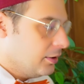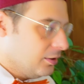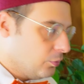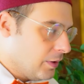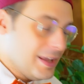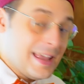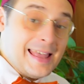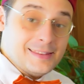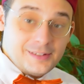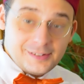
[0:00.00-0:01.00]
This way,
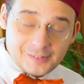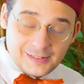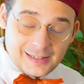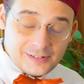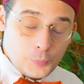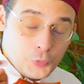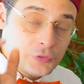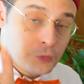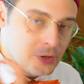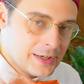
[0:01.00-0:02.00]
and there's another
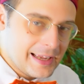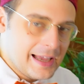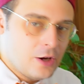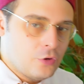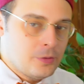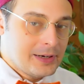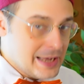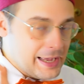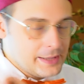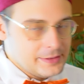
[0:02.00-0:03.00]
beautiful
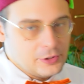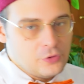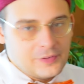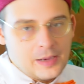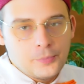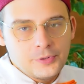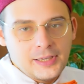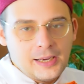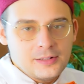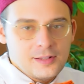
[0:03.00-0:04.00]
kind of compound
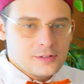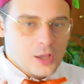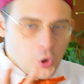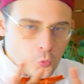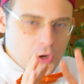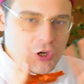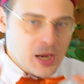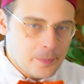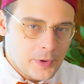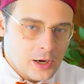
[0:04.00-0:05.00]
cadence which
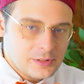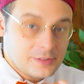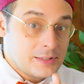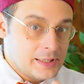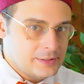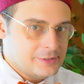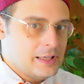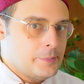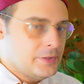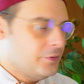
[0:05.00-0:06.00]
embodies the
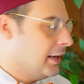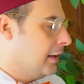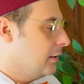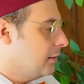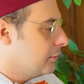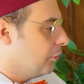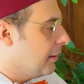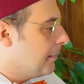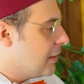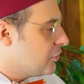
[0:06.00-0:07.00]
deceptive cadence. So
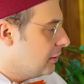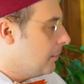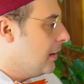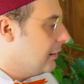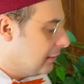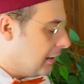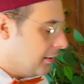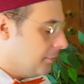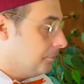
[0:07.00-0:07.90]
imagine the bass line.